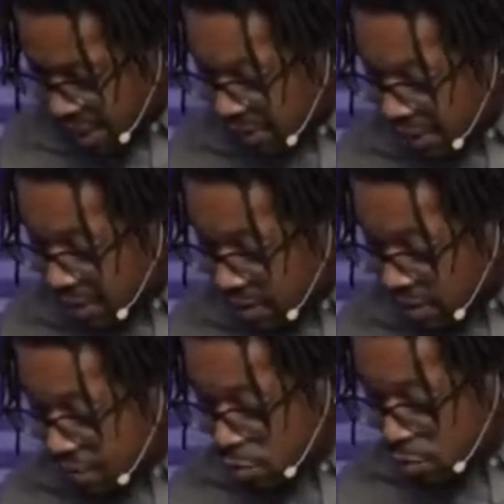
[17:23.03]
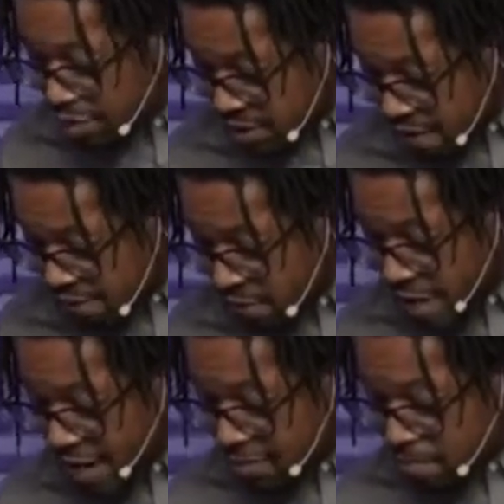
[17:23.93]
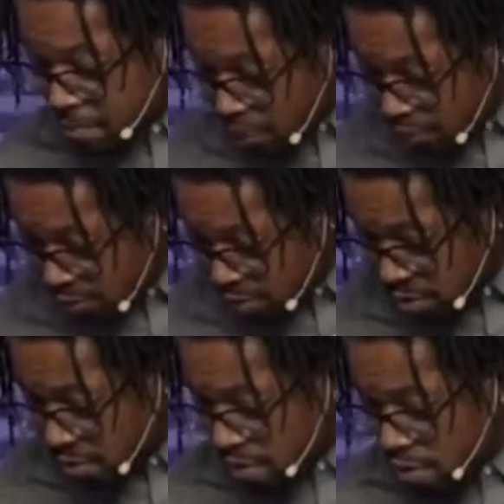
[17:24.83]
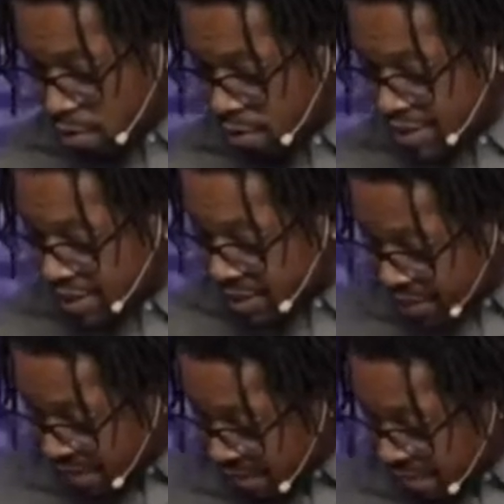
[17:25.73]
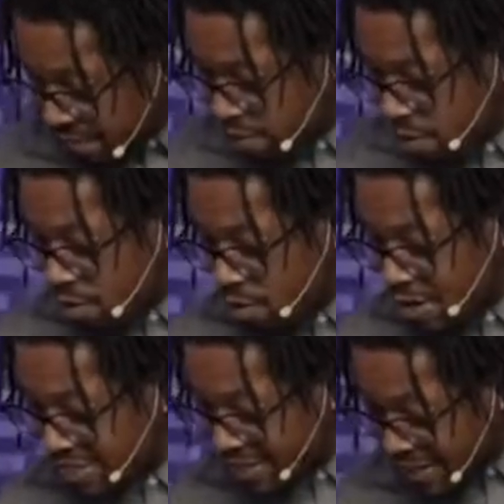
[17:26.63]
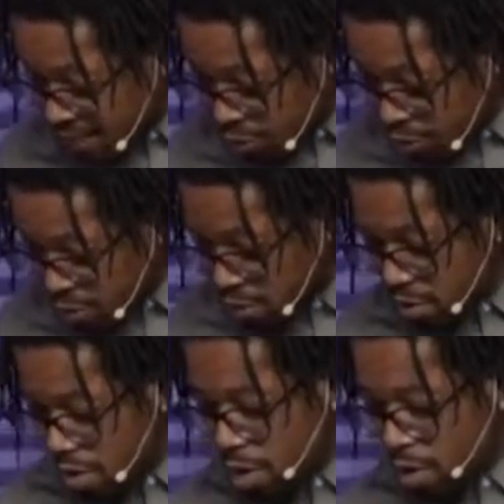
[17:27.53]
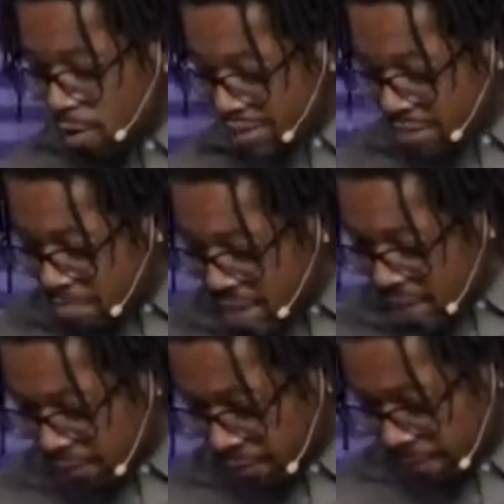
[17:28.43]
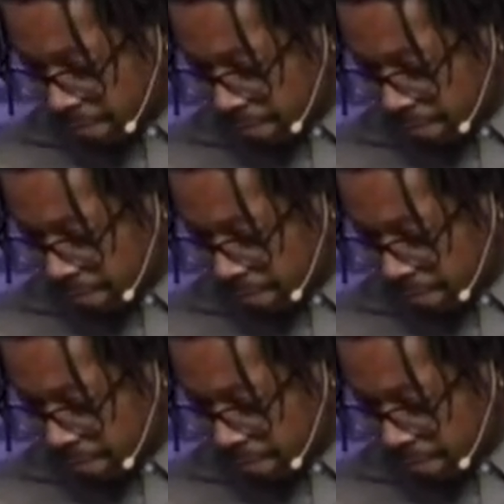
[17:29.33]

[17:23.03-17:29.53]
let none of you suffer as a murderer, or as a thief, or as an evildoer, or as a meddler.